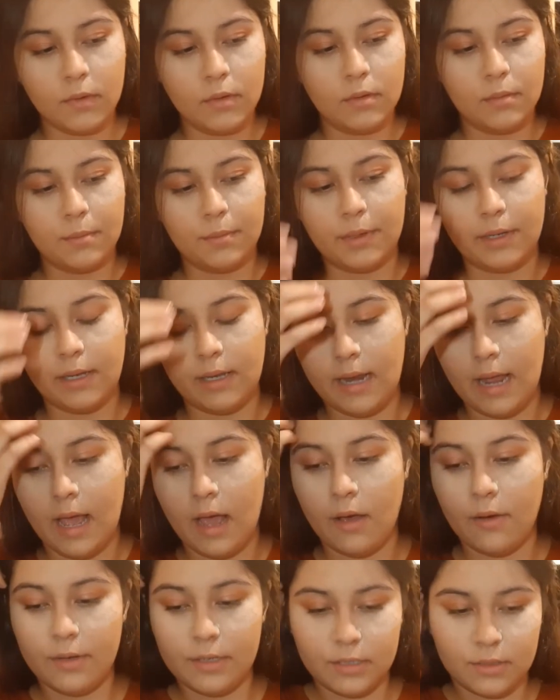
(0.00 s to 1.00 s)
But
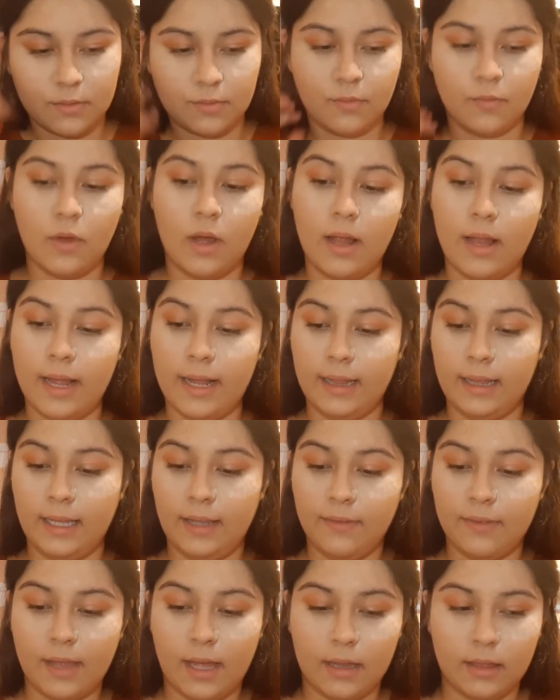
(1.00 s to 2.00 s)
now, while I
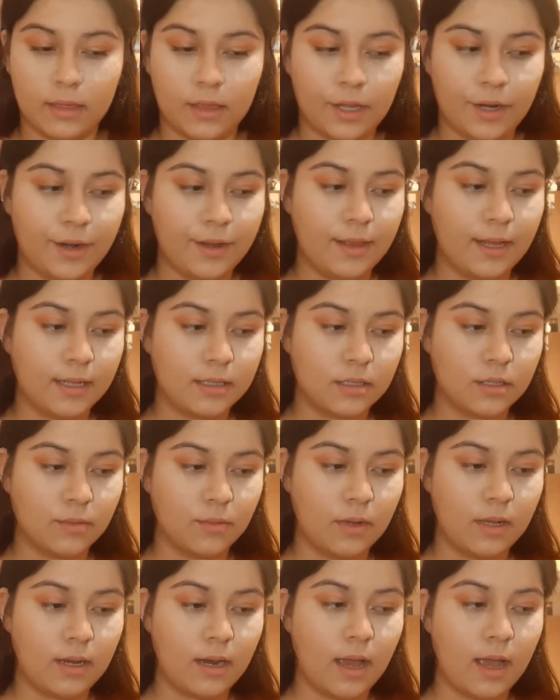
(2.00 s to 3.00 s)
leave that there, that's
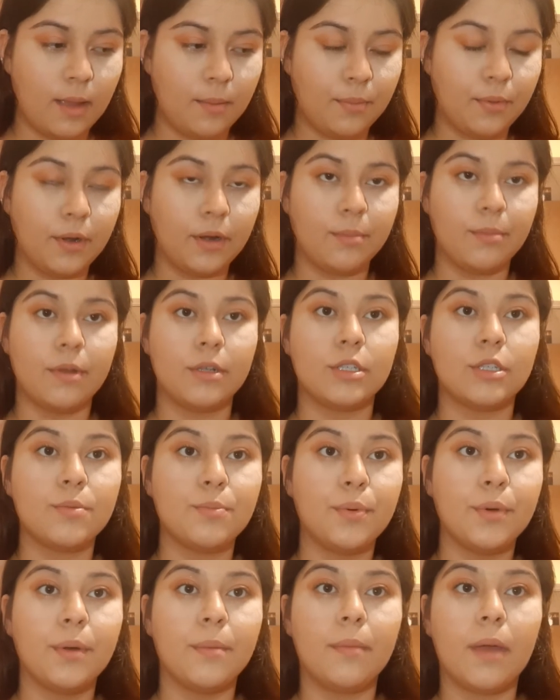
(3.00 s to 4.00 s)
when I pretty much
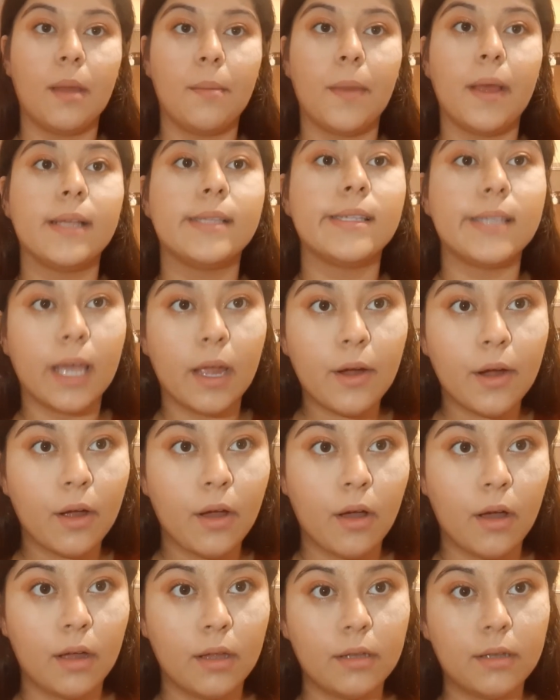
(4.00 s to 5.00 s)
put my mascara
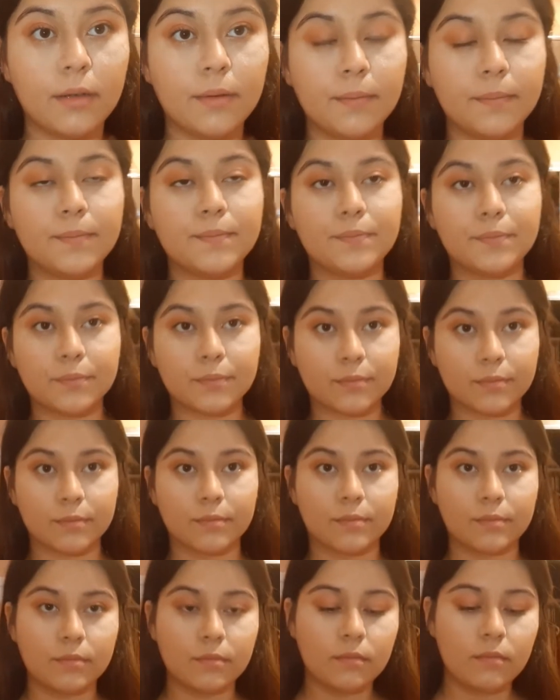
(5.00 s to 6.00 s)
on.
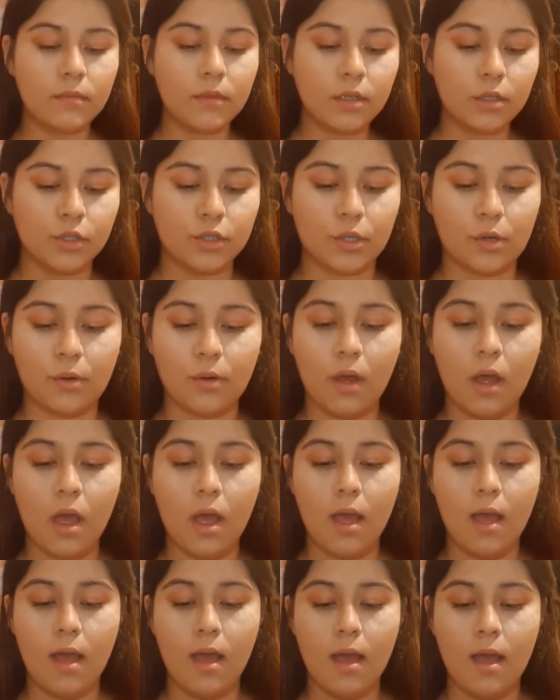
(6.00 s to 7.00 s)
So
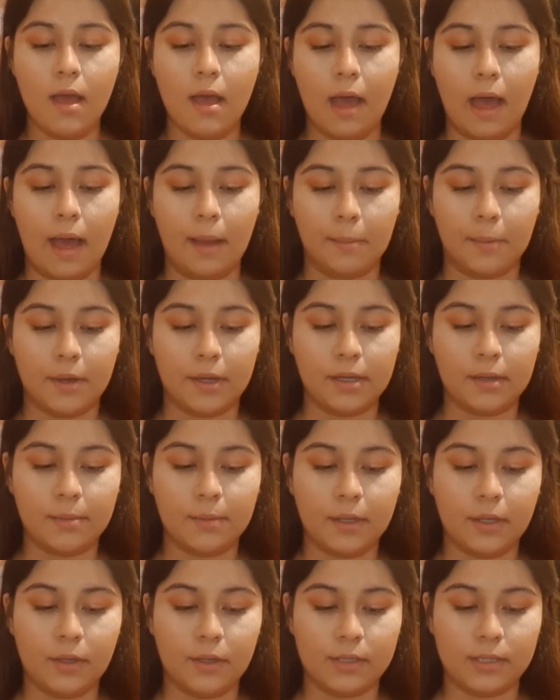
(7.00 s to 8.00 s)
I'm going to
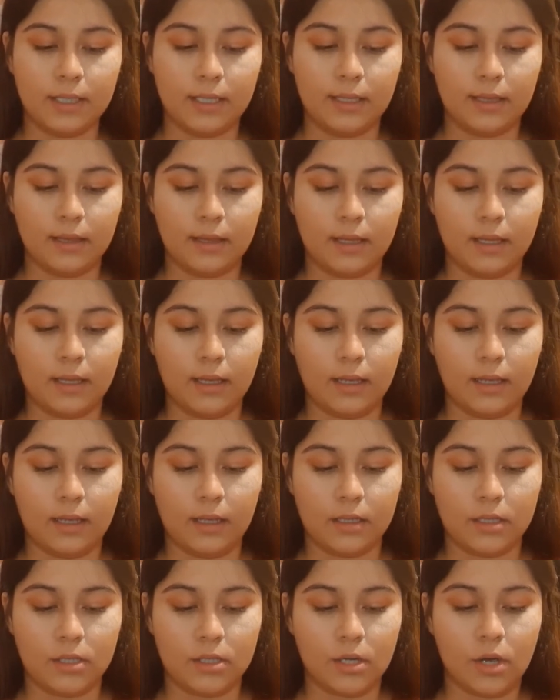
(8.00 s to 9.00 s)
be using
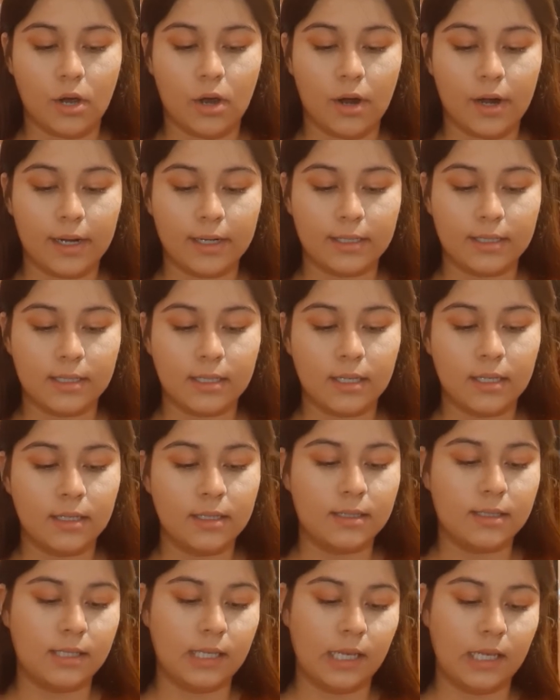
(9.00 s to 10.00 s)
the Tarte
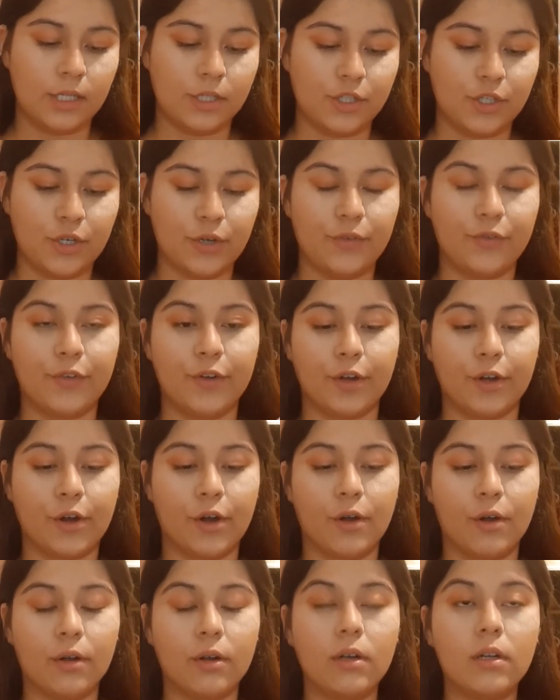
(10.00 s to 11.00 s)
Sea Surfer
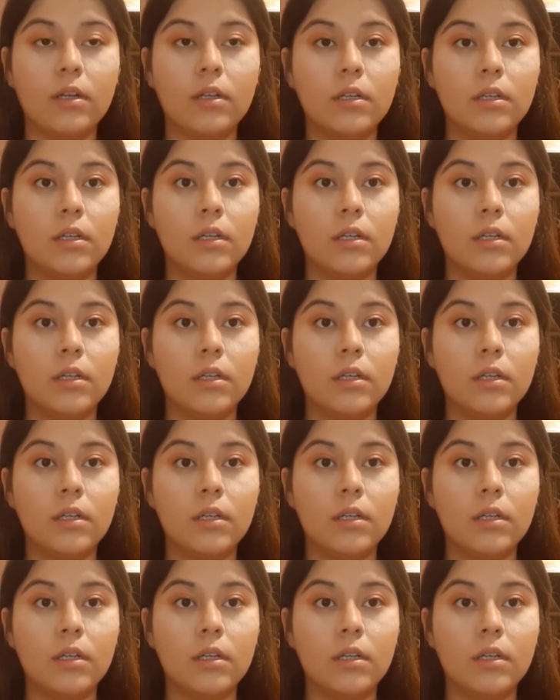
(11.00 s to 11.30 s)
Curl.